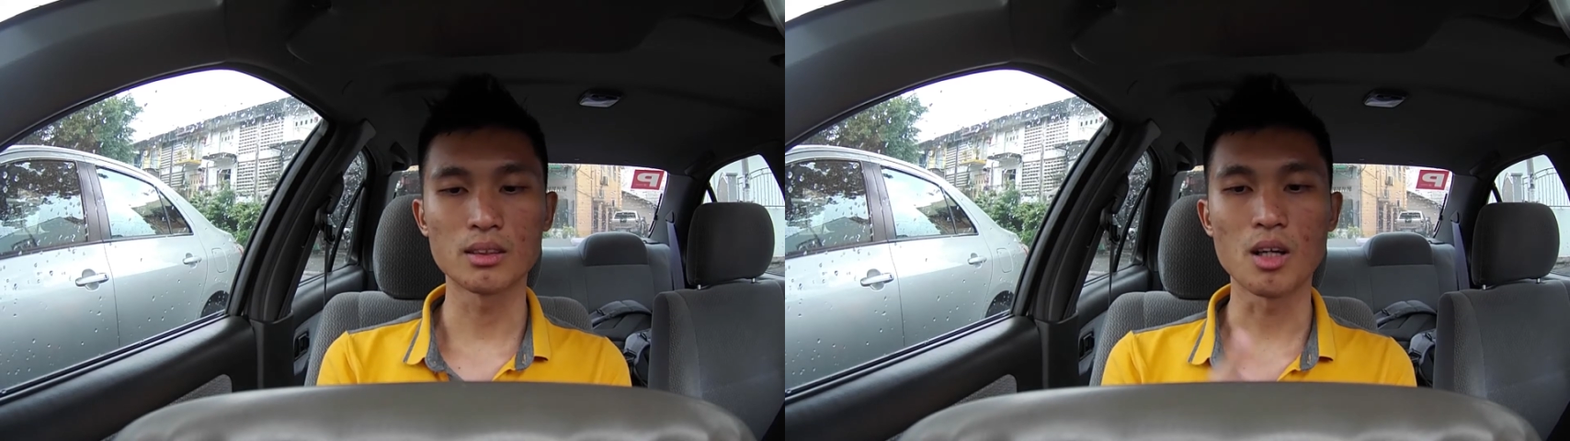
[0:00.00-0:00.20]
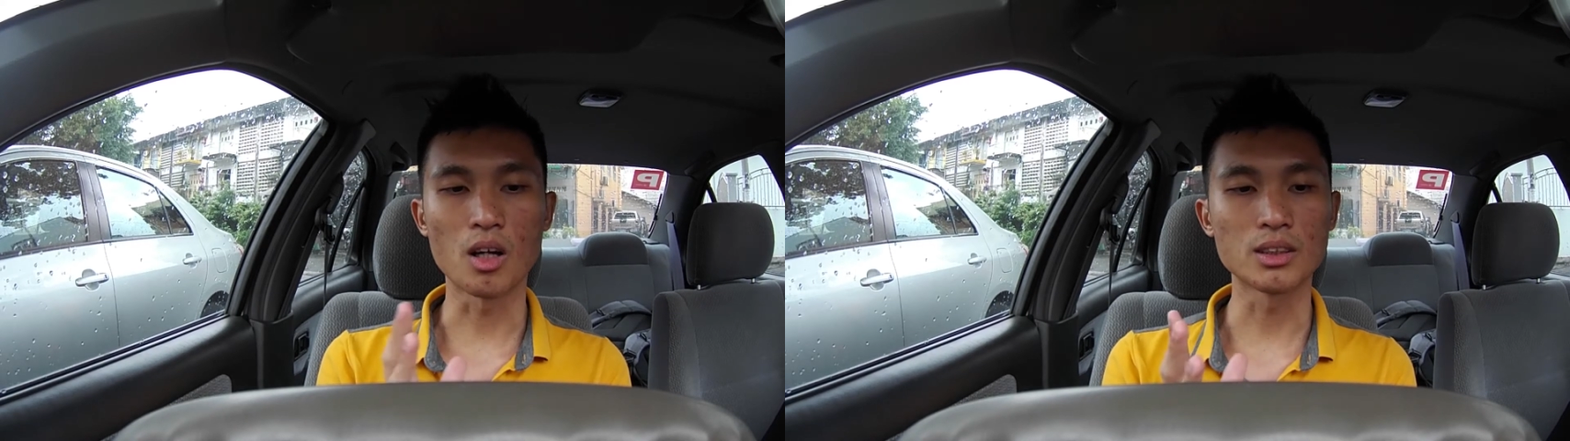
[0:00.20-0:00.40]

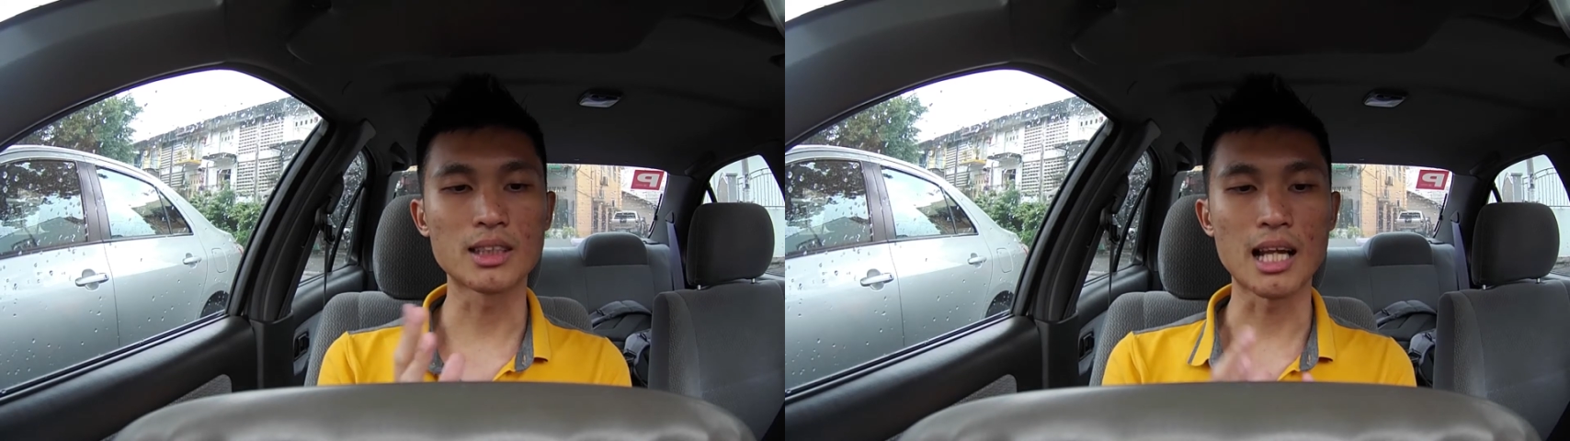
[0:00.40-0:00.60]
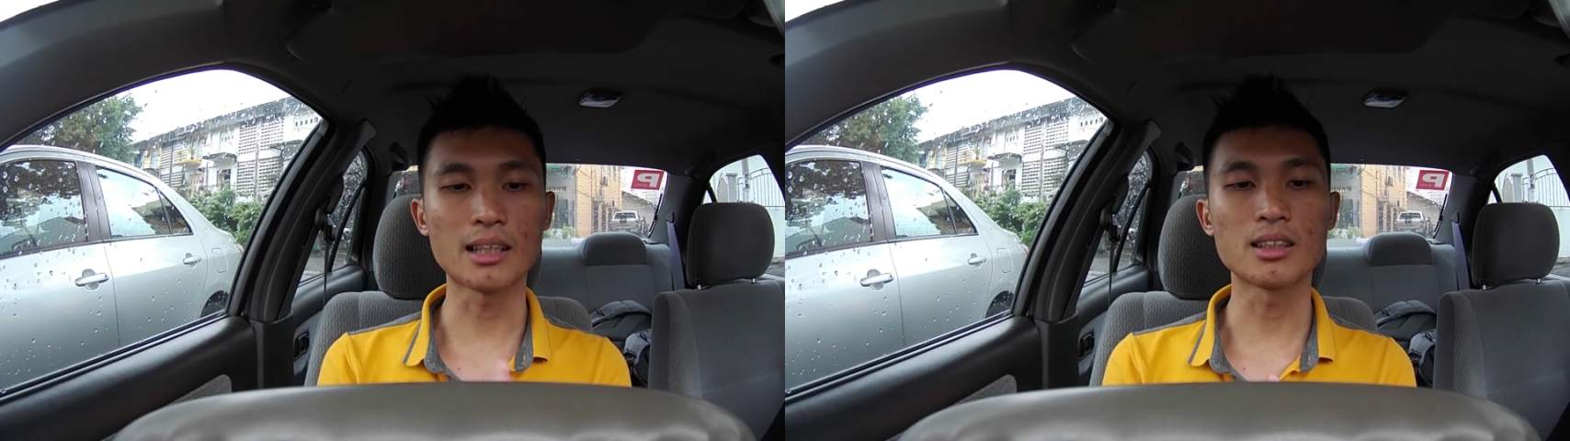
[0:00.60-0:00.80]
on
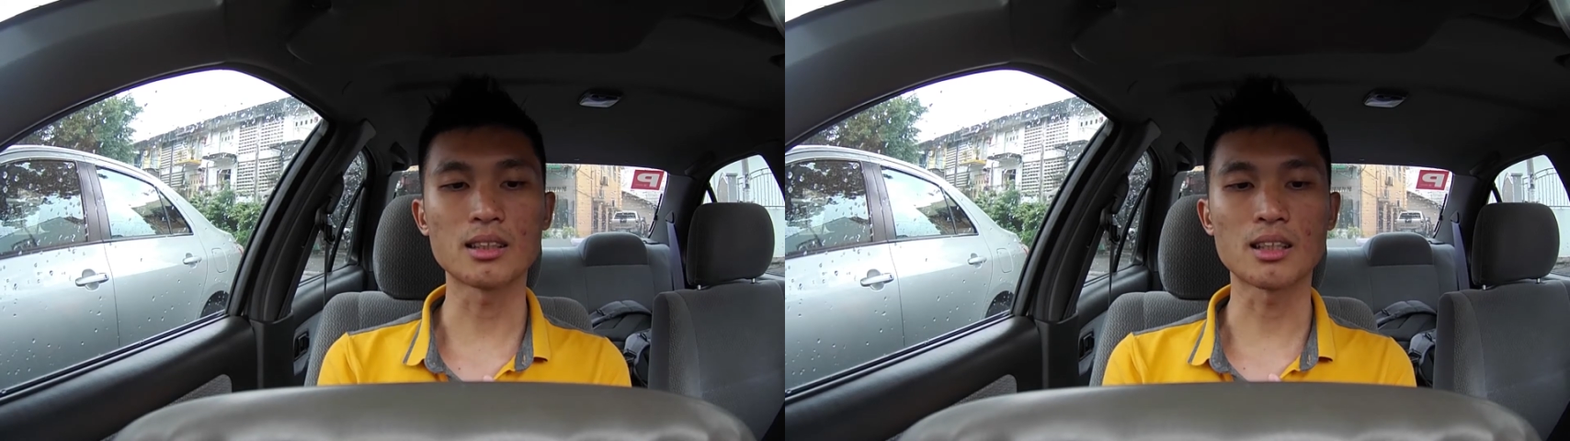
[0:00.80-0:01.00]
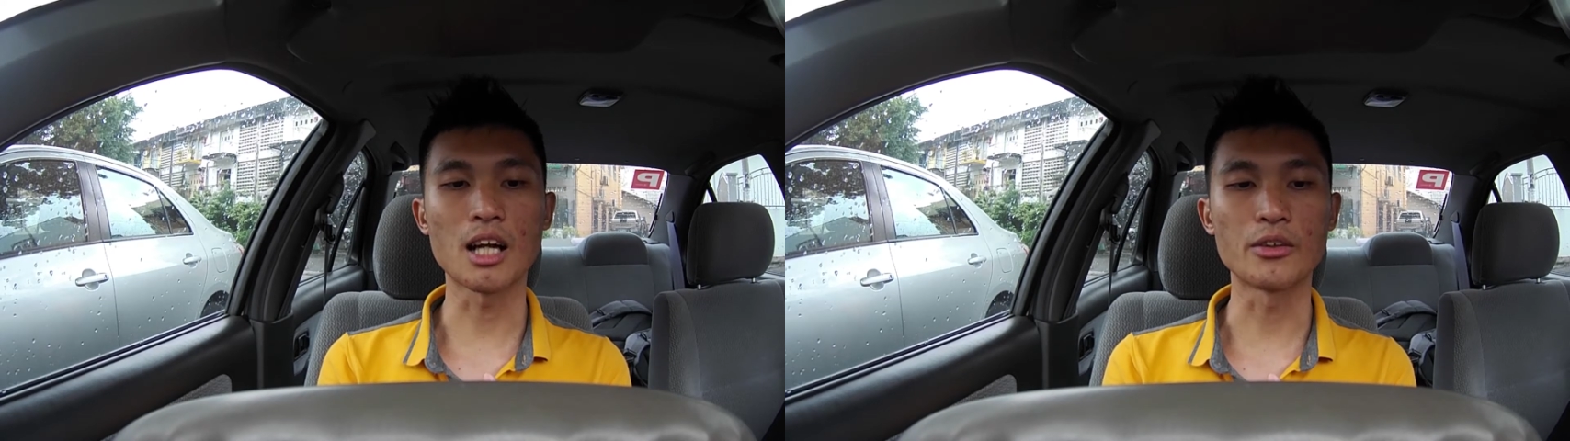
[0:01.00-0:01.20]
selected
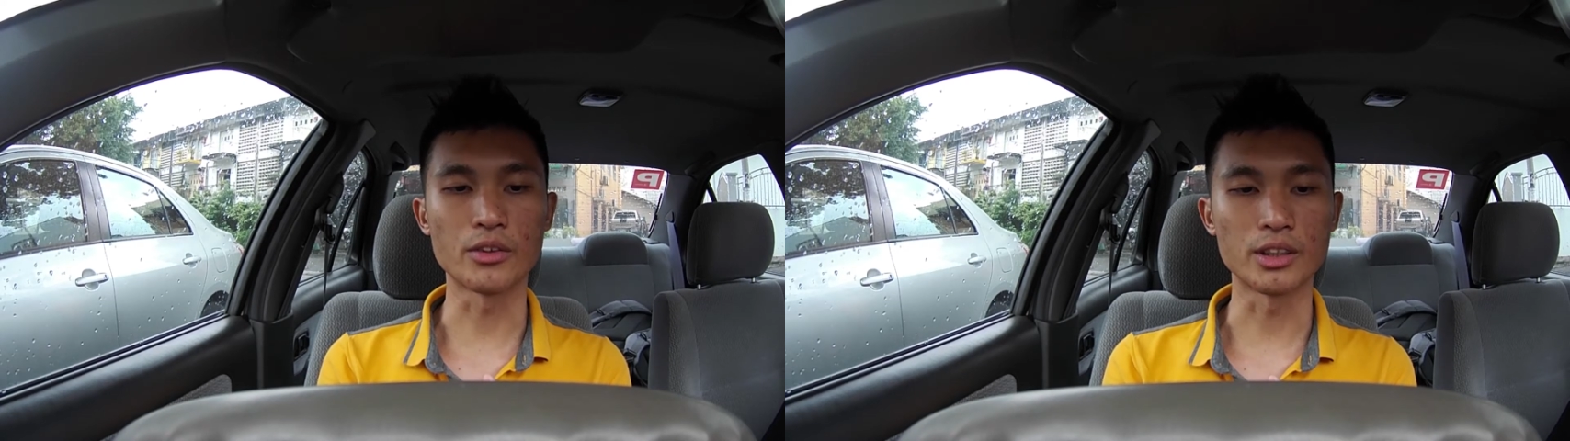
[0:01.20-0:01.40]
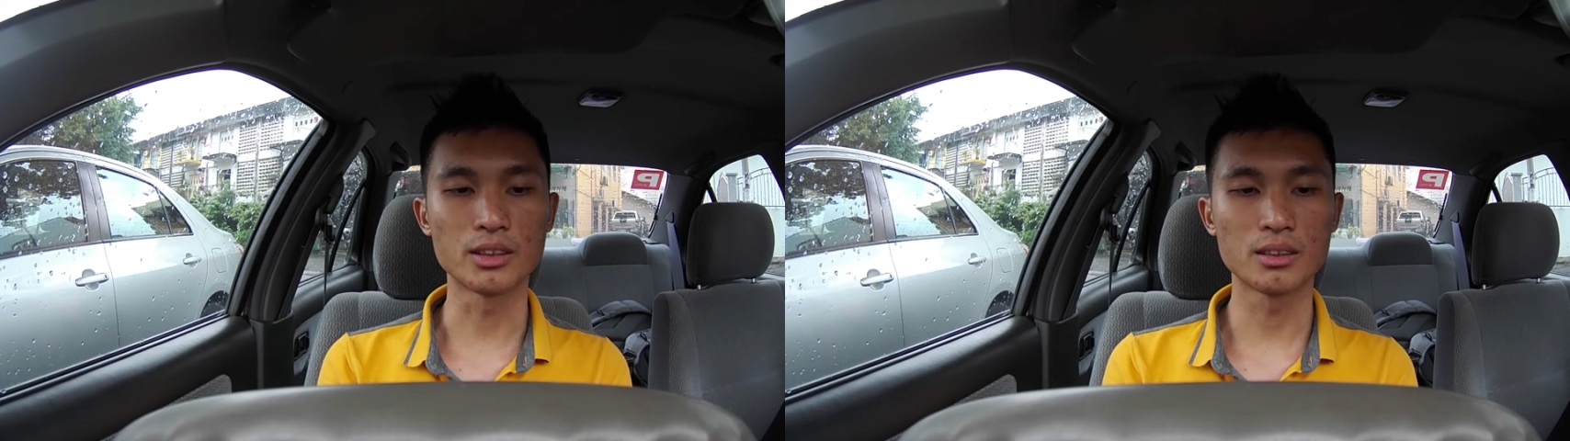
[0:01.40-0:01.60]

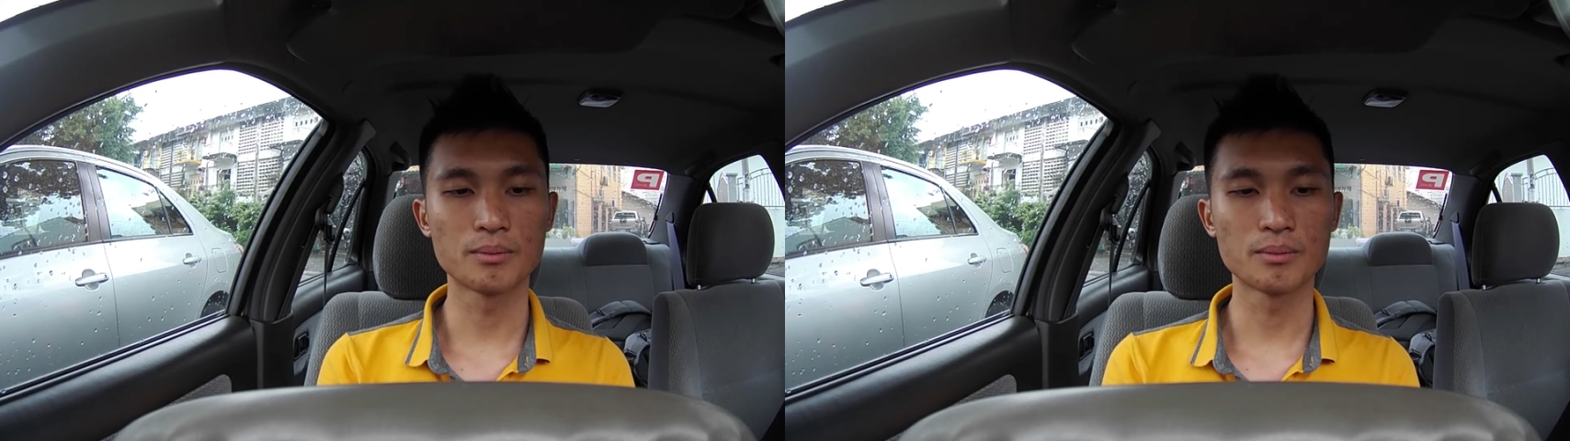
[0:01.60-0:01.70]
countries.